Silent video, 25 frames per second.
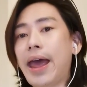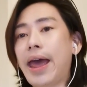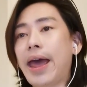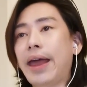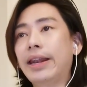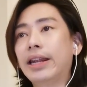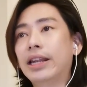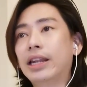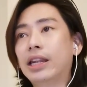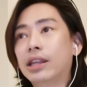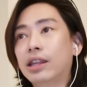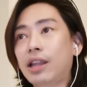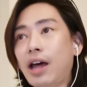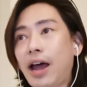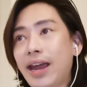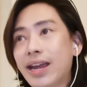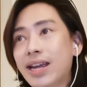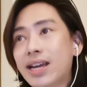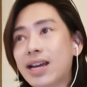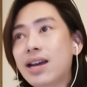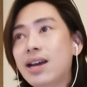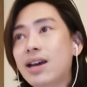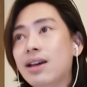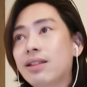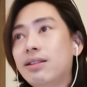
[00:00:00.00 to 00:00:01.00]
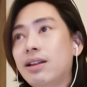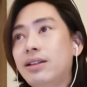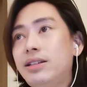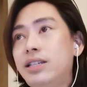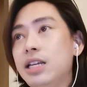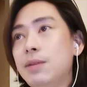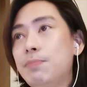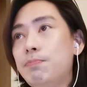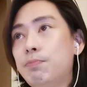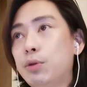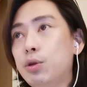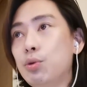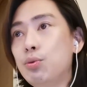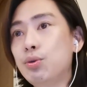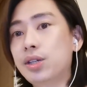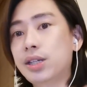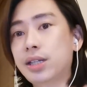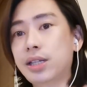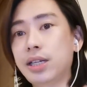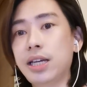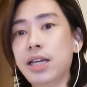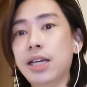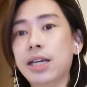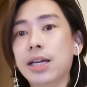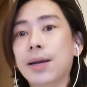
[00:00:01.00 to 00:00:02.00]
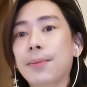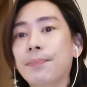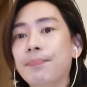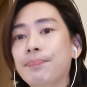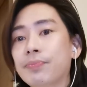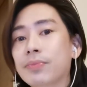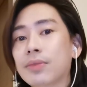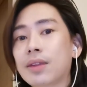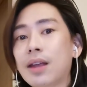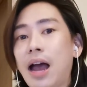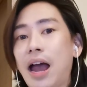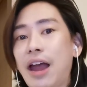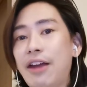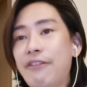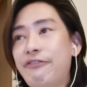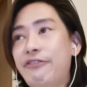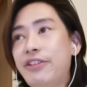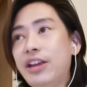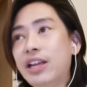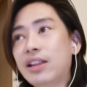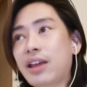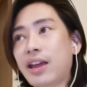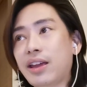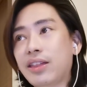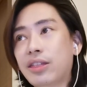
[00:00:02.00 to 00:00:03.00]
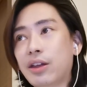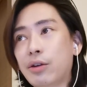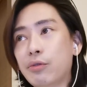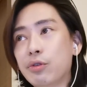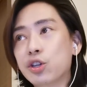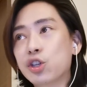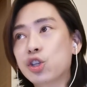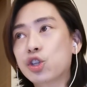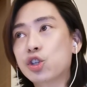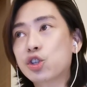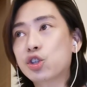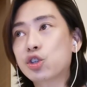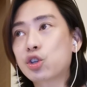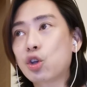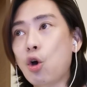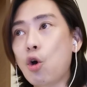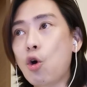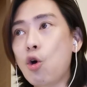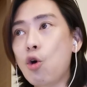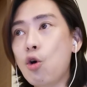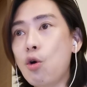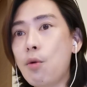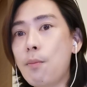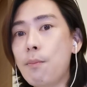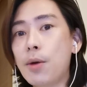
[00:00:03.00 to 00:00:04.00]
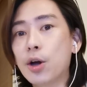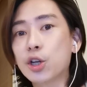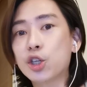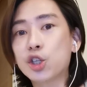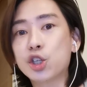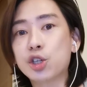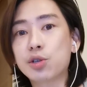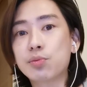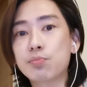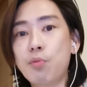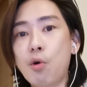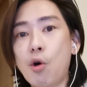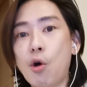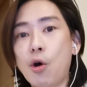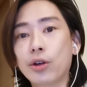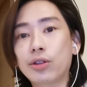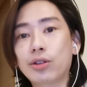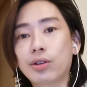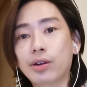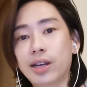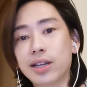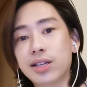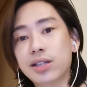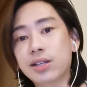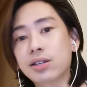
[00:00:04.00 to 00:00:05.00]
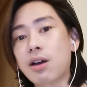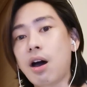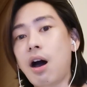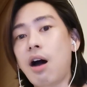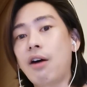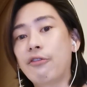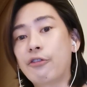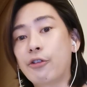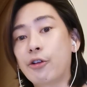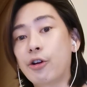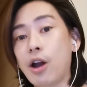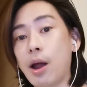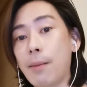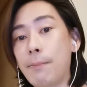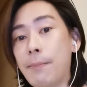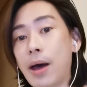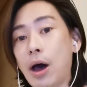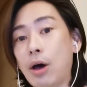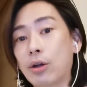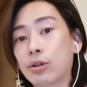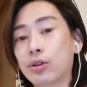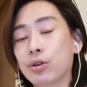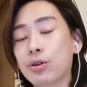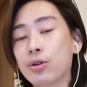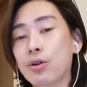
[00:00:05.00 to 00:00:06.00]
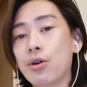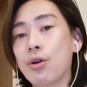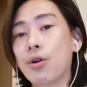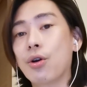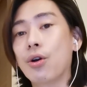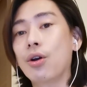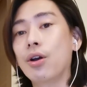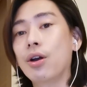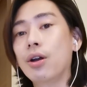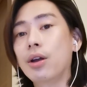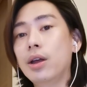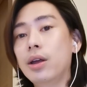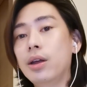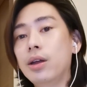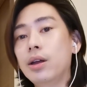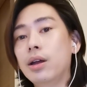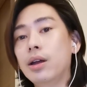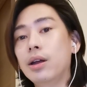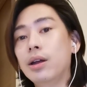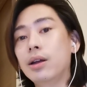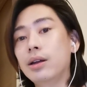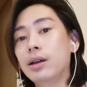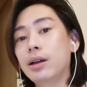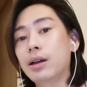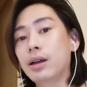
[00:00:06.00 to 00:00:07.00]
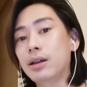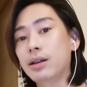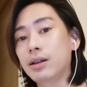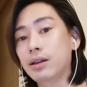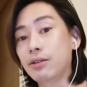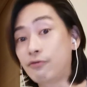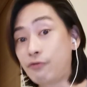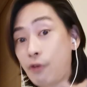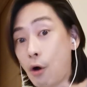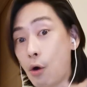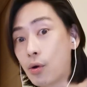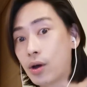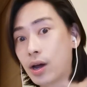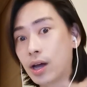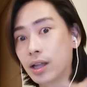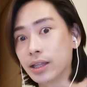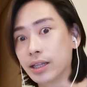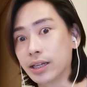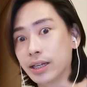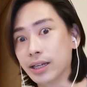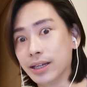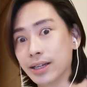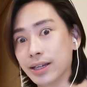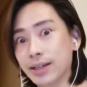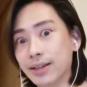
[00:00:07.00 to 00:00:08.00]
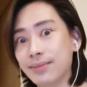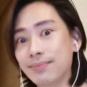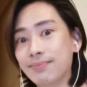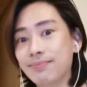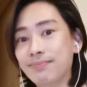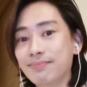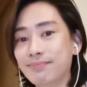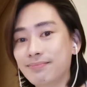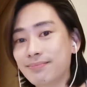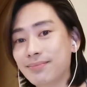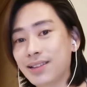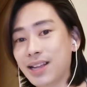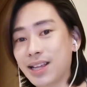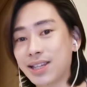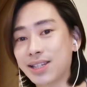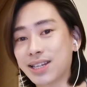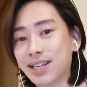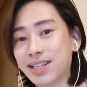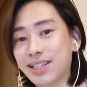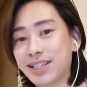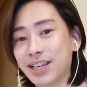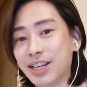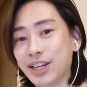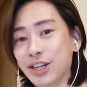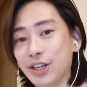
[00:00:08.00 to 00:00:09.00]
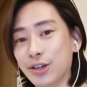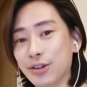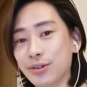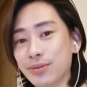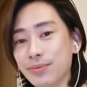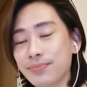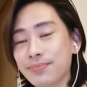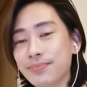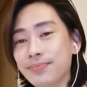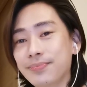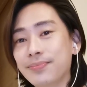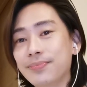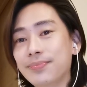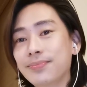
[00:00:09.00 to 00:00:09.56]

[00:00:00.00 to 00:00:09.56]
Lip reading: And like the deep blue sea, I feel like there is so much more to discover about her vocally. Let's continue.